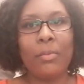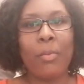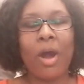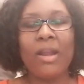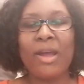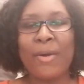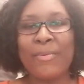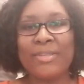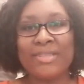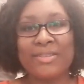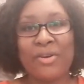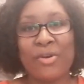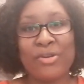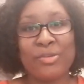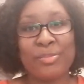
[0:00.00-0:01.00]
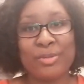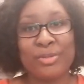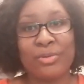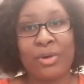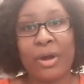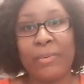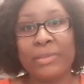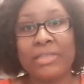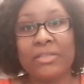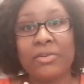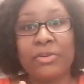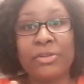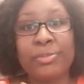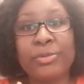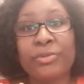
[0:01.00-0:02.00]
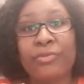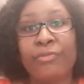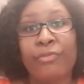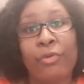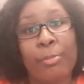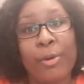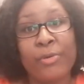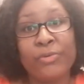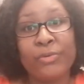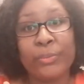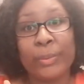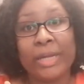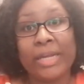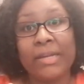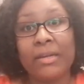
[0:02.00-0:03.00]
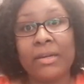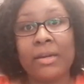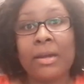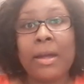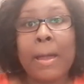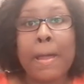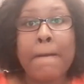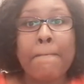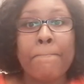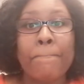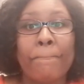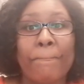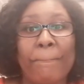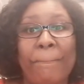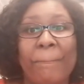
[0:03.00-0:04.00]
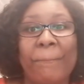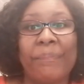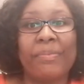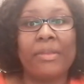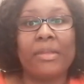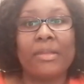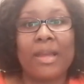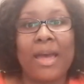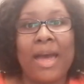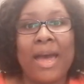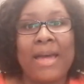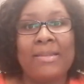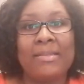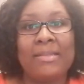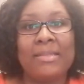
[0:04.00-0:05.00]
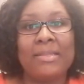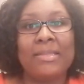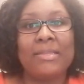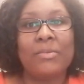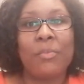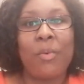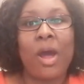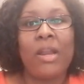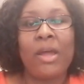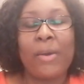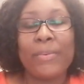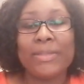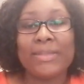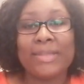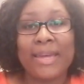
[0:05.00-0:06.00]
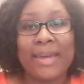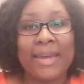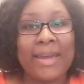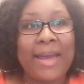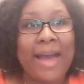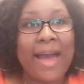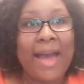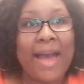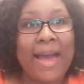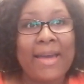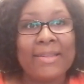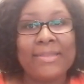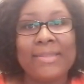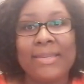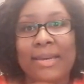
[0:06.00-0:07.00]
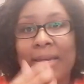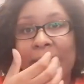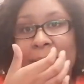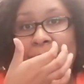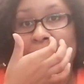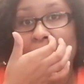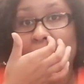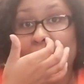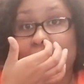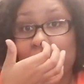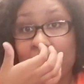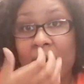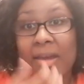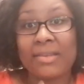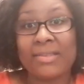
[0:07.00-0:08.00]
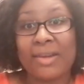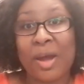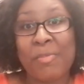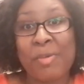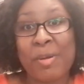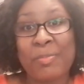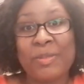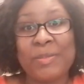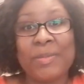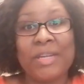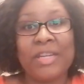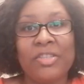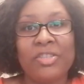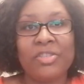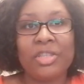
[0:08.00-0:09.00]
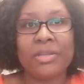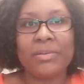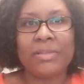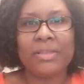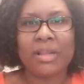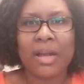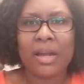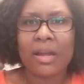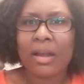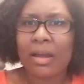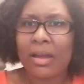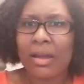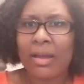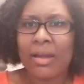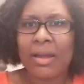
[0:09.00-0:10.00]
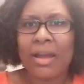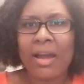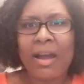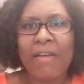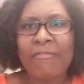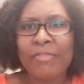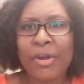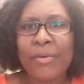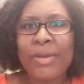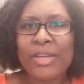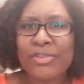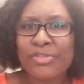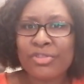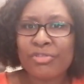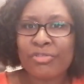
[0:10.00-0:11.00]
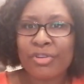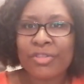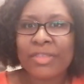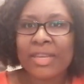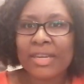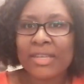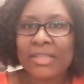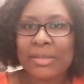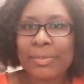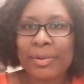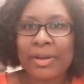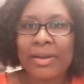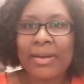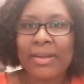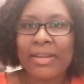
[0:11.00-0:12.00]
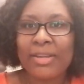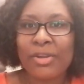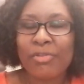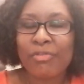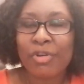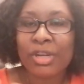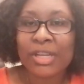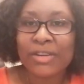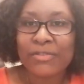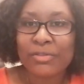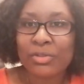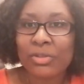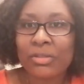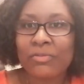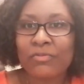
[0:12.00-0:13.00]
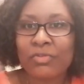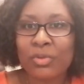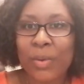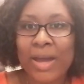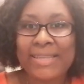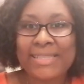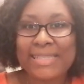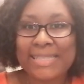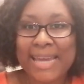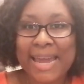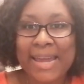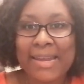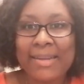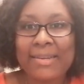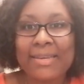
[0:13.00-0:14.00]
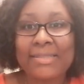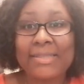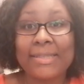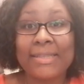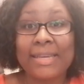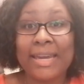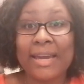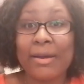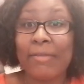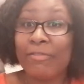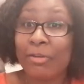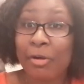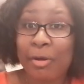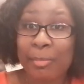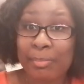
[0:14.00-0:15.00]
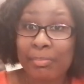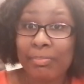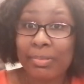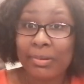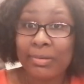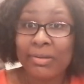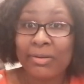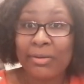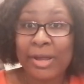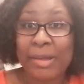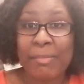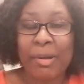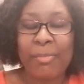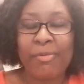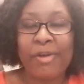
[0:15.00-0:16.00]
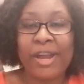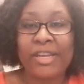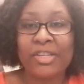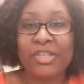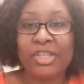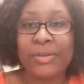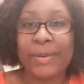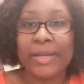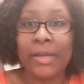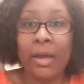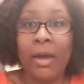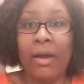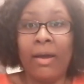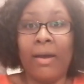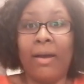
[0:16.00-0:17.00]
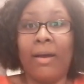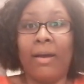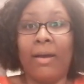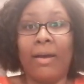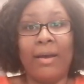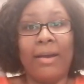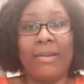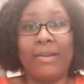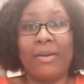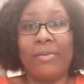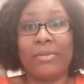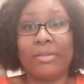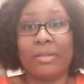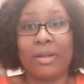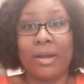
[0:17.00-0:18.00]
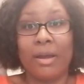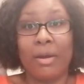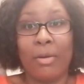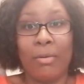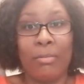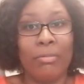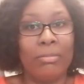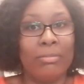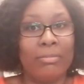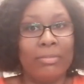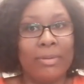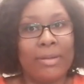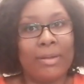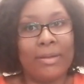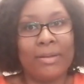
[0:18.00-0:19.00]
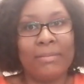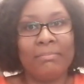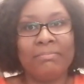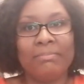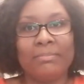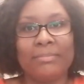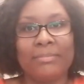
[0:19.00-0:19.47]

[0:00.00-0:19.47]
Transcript: while I was in hospital for almost a week. And while I was there, I had this nurse come up to and she was like, I've noticed you're on this, but you're on it twice a day. And I said, yeah, I've got a blood clot in my brain. And she went, and I was like, oh, um,